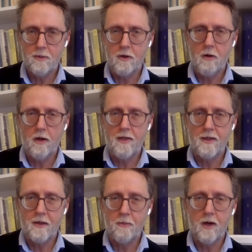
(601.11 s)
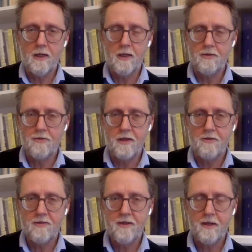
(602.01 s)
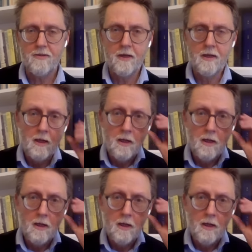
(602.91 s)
regarding the Iranians that it's hit